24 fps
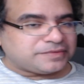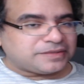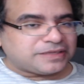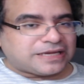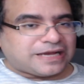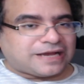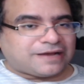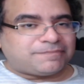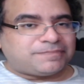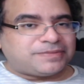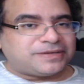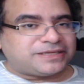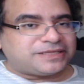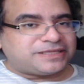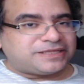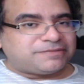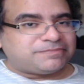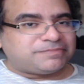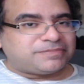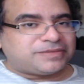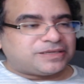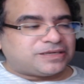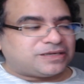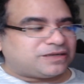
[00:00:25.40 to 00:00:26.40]
I've been in the
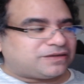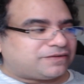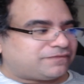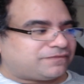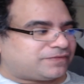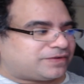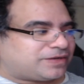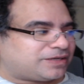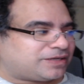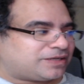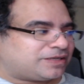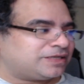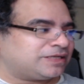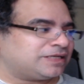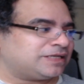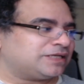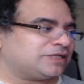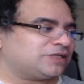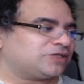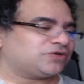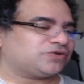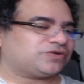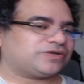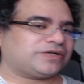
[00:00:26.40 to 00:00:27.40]
middle of
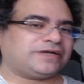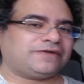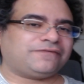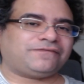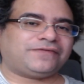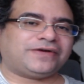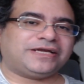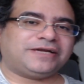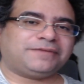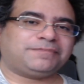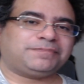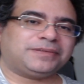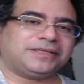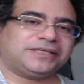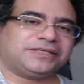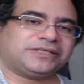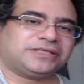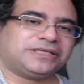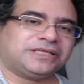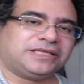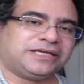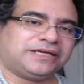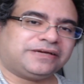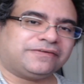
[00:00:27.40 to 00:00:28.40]
trying to find a place
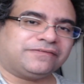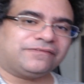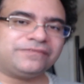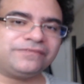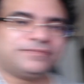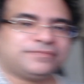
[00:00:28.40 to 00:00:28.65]
to live.